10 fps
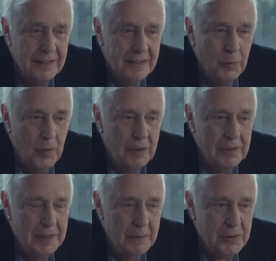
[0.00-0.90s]
The world
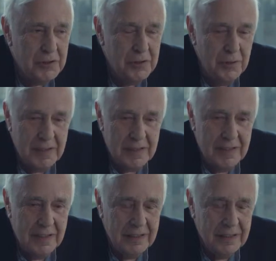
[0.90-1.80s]
is much too
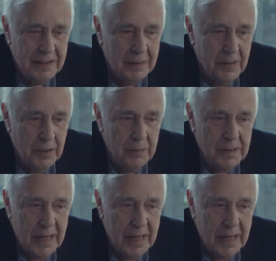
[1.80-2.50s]
uncertain at the moment,